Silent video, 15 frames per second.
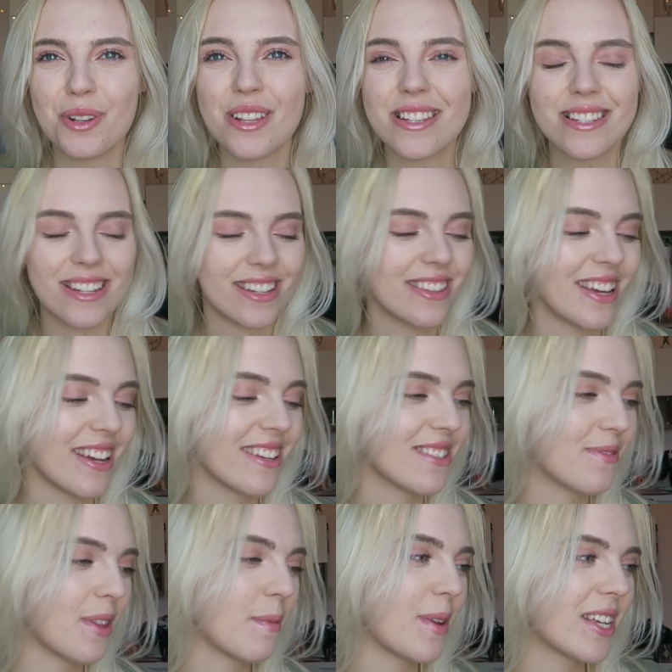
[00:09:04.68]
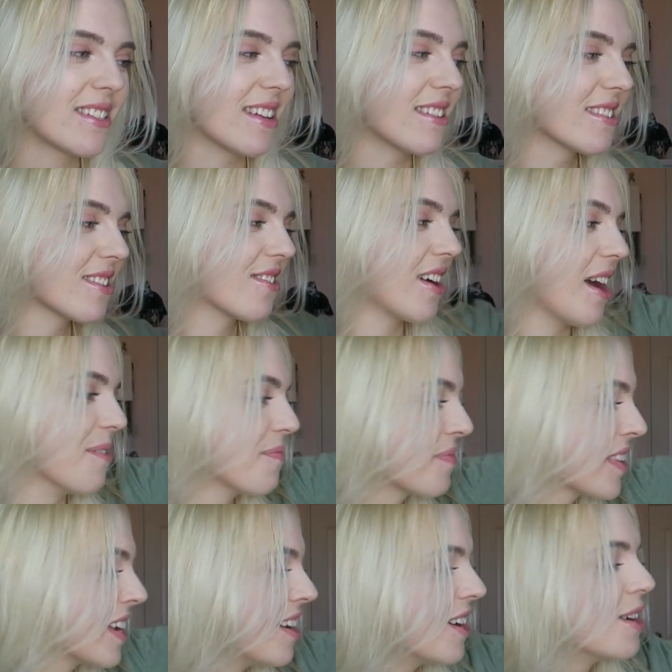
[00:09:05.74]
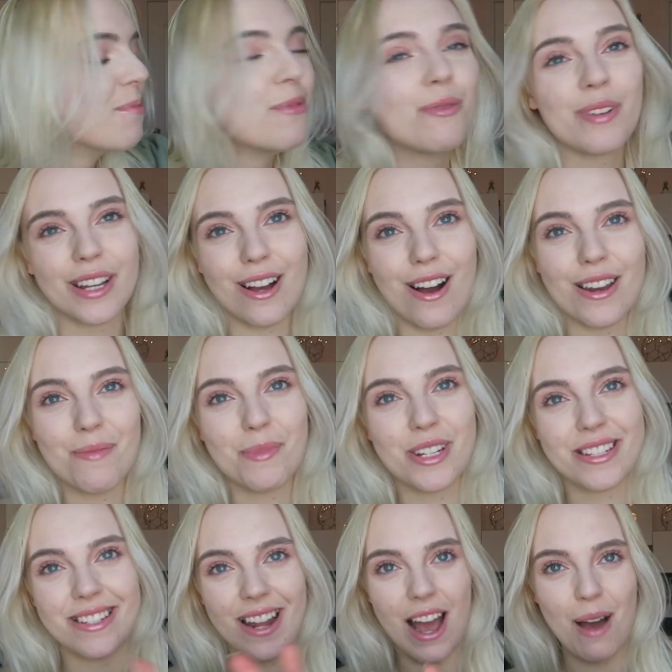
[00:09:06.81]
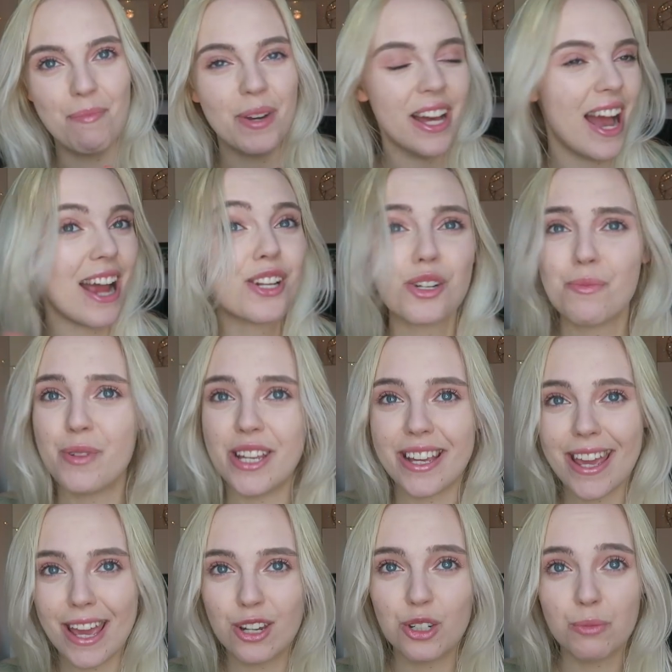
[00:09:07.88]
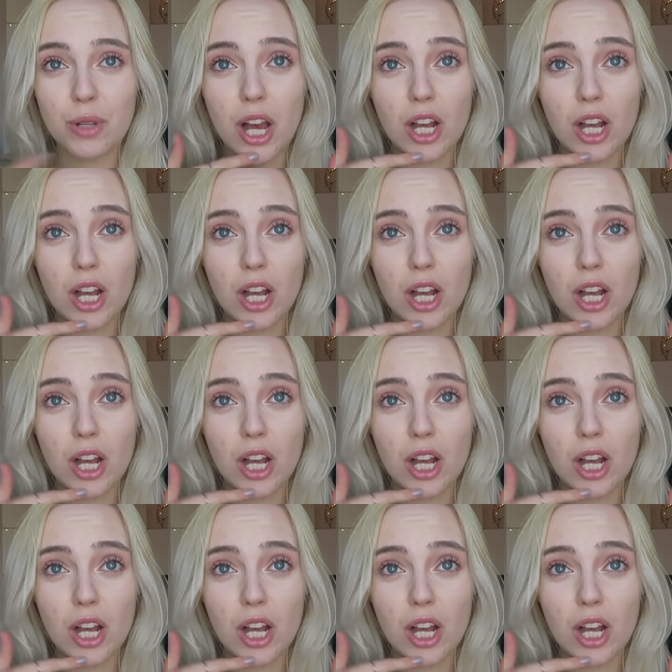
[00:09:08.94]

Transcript: realistic things, if that makes sense. Okay, moving on, I'm gonna stop. I should be a candle